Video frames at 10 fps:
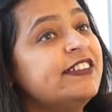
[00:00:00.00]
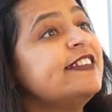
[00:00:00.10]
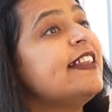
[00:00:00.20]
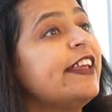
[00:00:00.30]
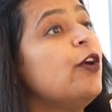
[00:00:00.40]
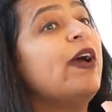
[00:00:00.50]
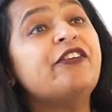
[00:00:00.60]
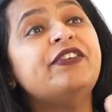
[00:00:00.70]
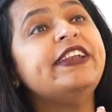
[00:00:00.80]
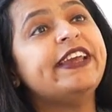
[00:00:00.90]
which is like your
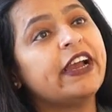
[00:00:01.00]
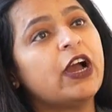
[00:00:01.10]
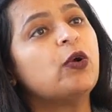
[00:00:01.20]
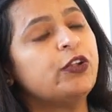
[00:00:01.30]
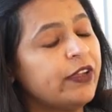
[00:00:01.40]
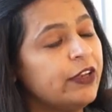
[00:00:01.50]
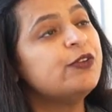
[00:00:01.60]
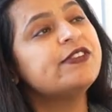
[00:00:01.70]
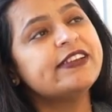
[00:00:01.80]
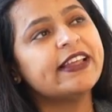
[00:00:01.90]
everyday account. You can
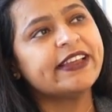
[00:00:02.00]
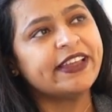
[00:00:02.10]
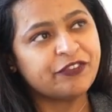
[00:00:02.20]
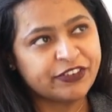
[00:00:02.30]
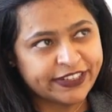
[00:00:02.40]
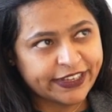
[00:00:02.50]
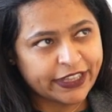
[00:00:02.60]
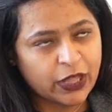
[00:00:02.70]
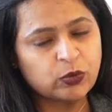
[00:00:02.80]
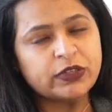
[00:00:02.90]
use it like an everyday
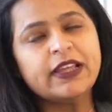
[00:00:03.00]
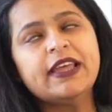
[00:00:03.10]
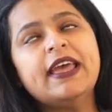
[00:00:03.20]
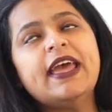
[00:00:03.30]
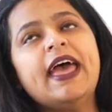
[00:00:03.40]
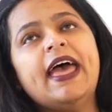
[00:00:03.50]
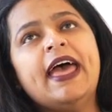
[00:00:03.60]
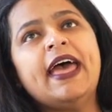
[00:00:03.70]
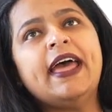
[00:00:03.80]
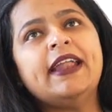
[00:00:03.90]
account,
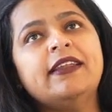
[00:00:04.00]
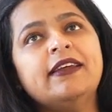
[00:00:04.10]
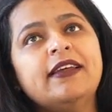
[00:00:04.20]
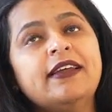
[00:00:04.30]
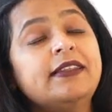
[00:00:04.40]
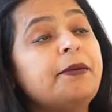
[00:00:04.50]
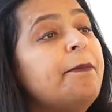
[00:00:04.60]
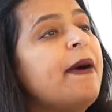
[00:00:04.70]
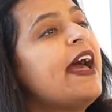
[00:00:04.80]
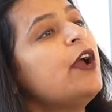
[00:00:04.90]
and the
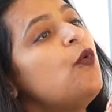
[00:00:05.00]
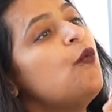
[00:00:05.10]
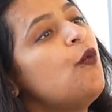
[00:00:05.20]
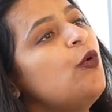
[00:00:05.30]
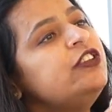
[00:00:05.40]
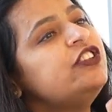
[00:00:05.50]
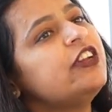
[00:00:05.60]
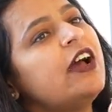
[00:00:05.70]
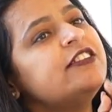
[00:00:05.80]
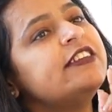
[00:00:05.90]
bank won't
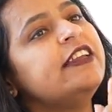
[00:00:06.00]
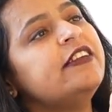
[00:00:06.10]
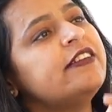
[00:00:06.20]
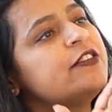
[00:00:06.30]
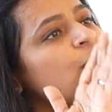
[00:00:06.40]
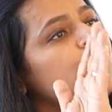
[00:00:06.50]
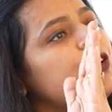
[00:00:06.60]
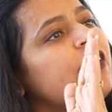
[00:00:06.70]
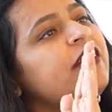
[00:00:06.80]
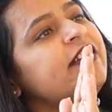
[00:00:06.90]
charge interest on
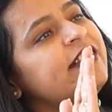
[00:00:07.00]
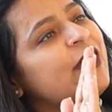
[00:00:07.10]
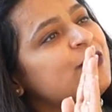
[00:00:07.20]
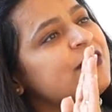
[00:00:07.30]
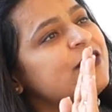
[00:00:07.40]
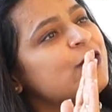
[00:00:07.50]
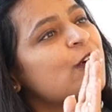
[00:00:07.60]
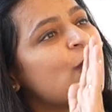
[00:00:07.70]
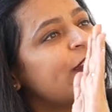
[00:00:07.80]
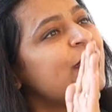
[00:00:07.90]
your 100,000. So
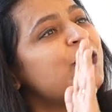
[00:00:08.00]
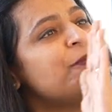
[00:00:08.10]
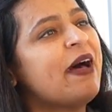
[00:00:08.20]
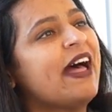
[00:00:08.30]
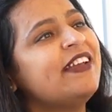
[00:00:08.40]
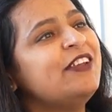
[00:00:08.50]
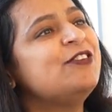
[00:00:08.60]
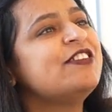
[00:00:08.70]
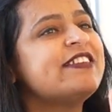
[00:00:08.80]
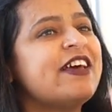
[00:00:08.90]
according to bank, you
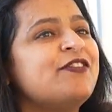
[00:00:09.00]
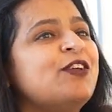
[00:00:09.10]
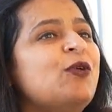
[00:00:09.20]
just have the